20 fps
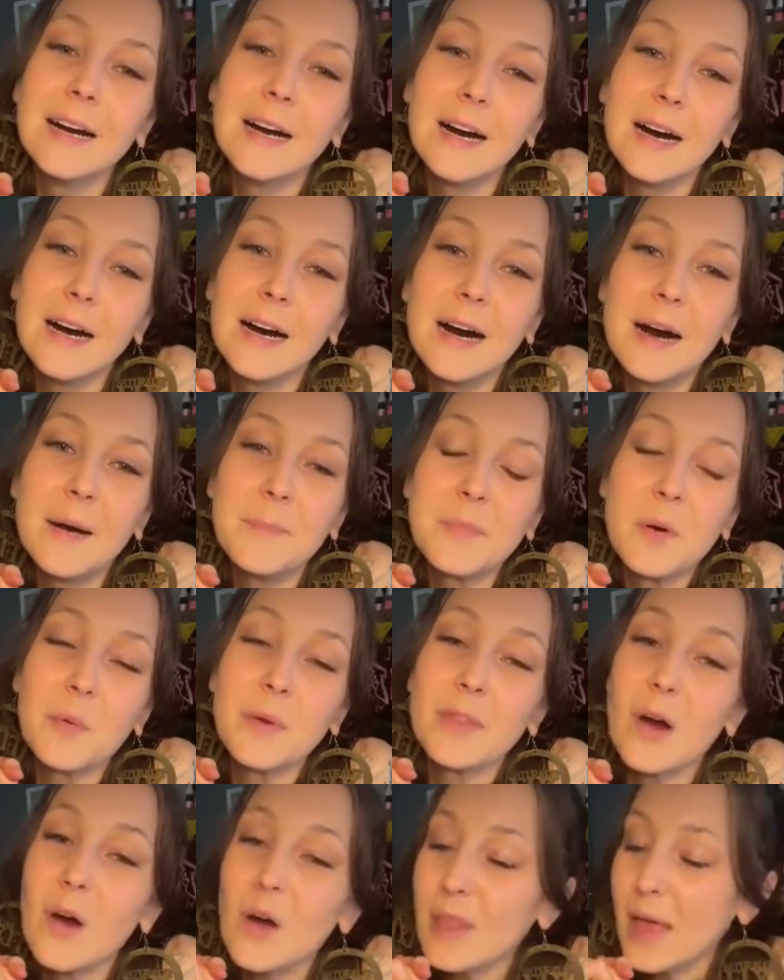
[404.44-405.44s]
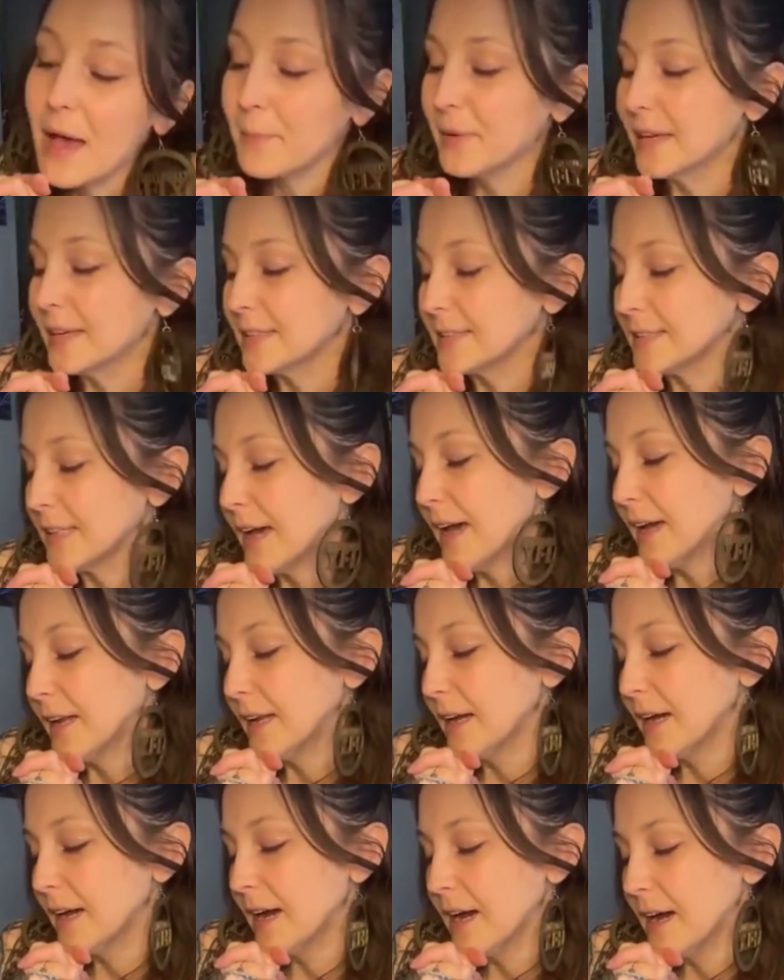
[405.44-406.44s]
But with all that being
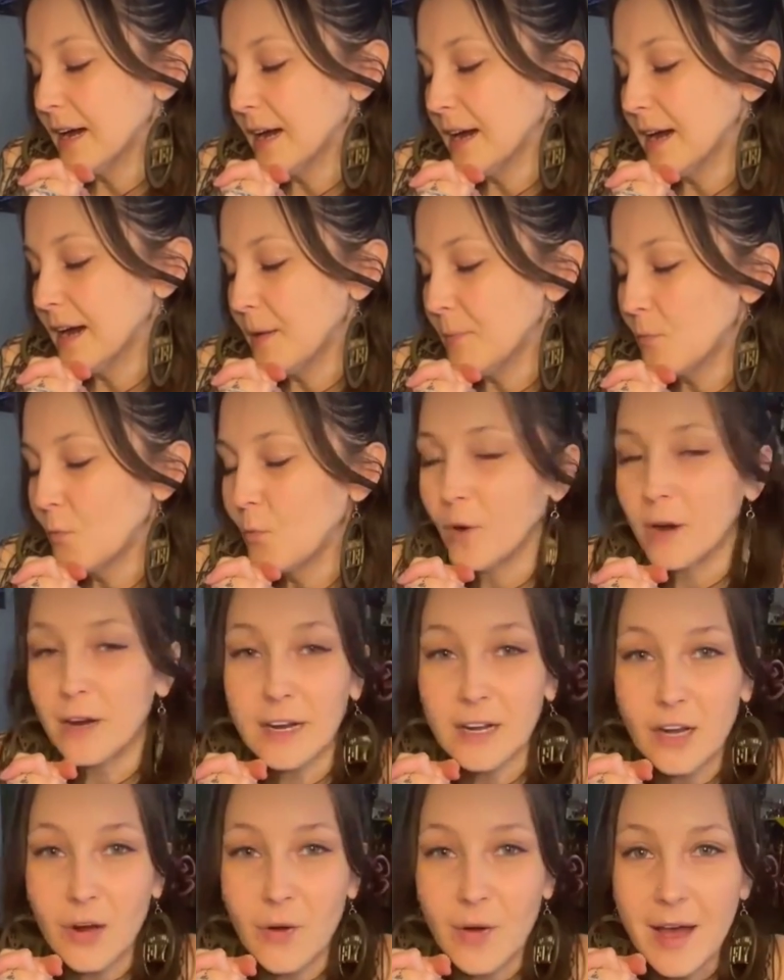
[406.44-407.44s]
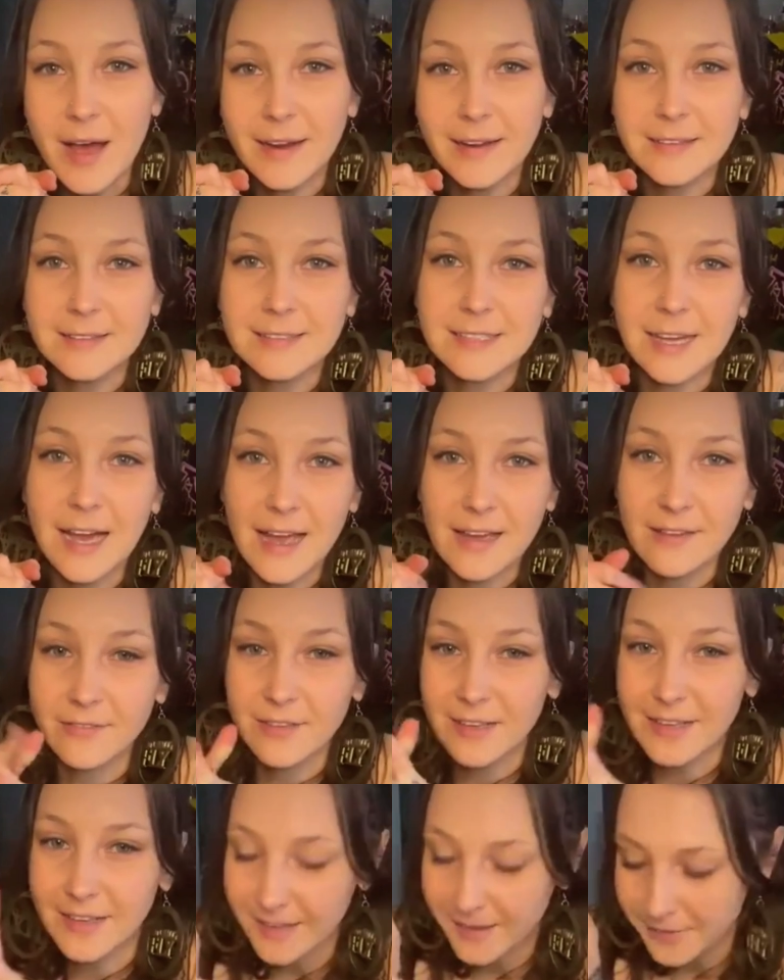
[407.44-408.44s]
said, we're going to go ahead and dive
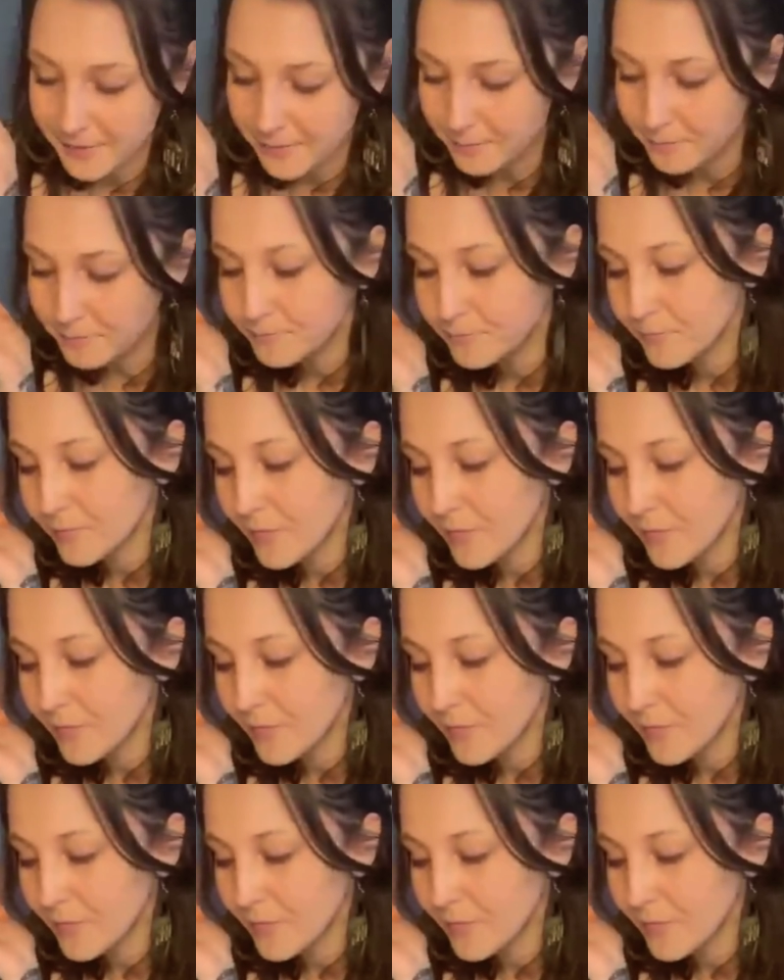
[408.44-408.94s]
in.